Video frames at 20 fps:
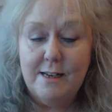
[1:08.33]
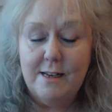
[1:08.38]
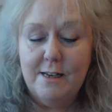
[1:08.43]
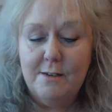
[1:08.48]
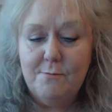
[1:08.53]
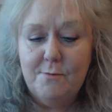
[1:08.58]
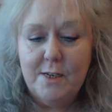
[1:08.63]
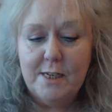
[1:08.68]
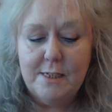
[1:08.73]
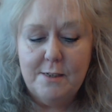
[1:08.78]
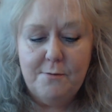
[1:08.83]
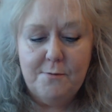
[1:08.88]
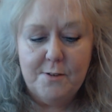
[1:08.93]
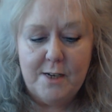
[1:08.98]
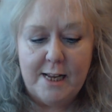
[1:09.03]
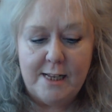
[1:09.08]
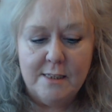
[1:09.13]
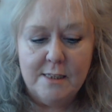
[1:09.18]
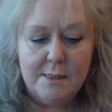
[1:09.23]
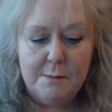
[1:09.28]
uh, very
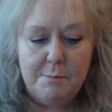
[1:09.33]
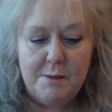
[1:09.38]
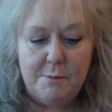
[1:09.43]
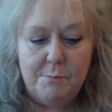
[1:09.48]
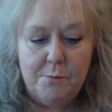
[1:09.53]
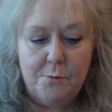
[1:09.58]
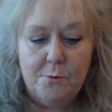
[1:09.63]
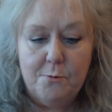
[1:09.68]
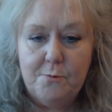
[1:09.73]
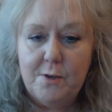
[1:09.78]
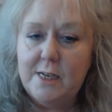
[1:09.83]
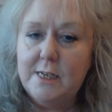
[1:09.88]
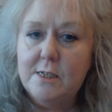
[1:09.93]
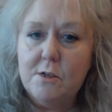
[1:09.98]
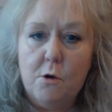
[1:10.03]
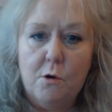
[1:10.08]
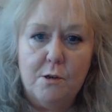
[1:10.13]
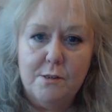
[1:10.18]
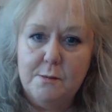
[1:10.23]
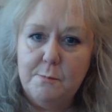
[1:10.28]
friendly people, very
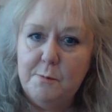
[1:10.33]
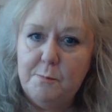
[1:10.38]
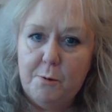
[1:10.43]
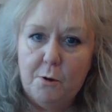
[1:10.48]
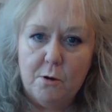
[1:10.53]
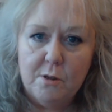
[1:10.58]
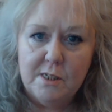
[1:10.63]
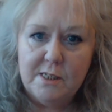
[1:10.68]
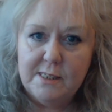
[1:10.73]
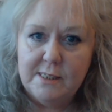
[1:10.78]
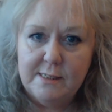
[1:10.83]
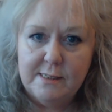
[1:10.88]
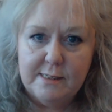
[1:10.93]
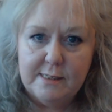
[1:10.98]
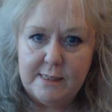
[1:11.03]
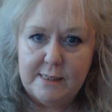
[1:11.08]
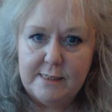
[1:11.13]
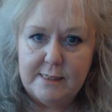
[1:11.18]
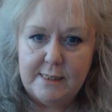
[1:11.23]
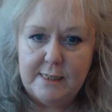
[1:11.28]
cosmopolitan
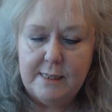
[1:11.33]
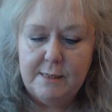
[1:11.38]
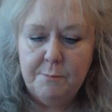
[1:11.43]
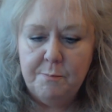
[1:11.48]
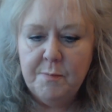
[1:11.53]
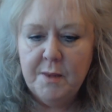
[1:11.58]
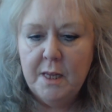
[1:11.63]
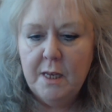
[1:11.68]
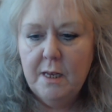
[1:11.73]
city,